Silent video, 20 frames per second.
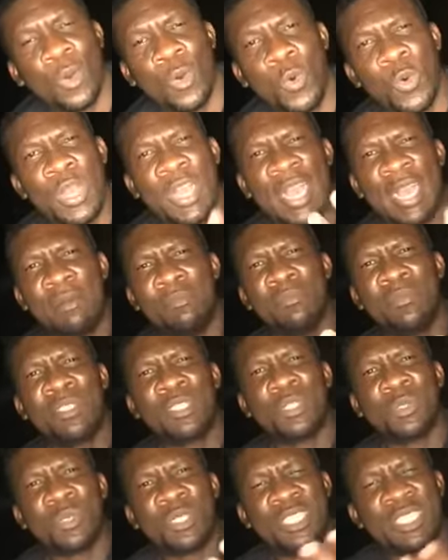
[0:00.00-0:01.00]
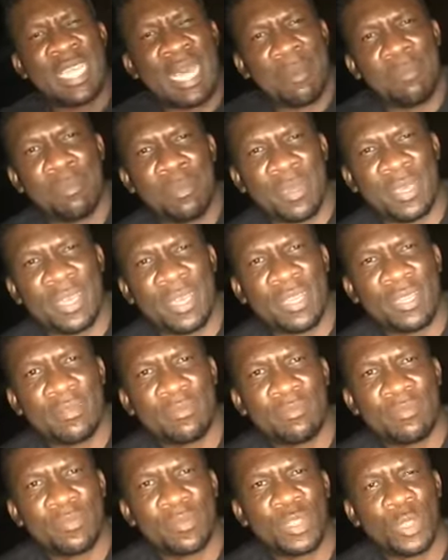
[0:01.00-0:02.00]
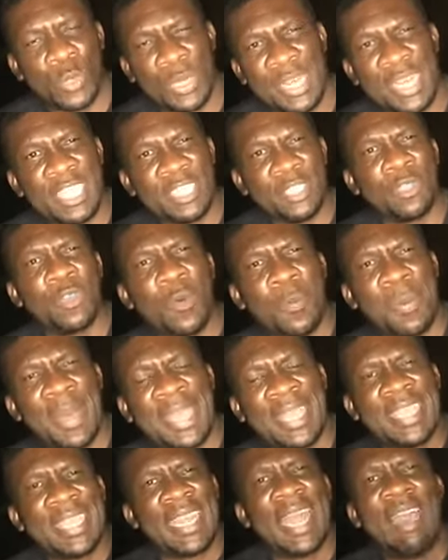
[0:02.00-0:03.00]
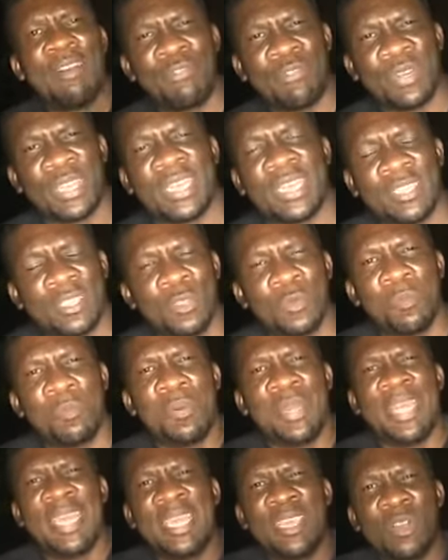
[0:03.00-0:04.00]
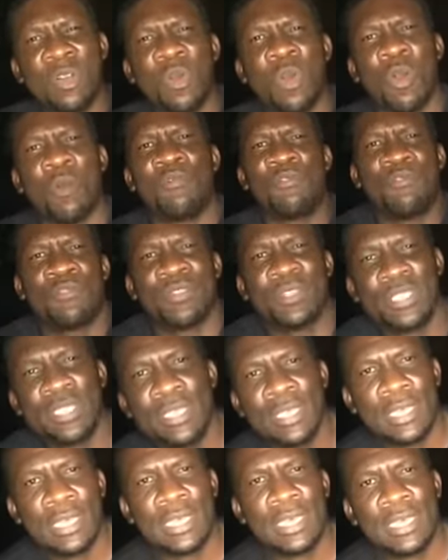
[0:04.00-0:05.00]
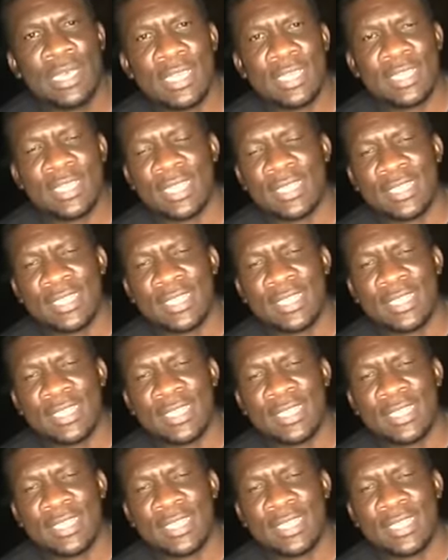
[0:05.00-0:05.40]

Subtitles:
Who comes to Zambia to a national park in Africa to play golf? Is